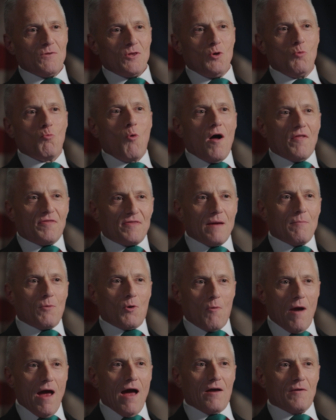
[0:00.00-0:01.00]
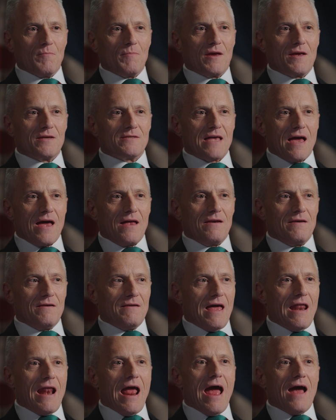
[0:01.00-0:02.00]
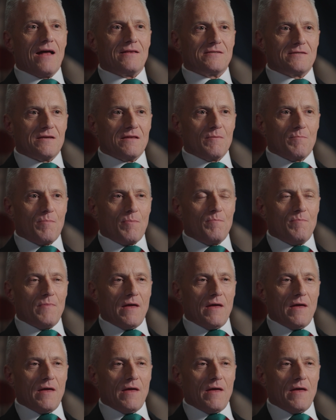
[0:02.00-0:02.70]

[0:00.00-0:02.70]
You want them around because that adds to the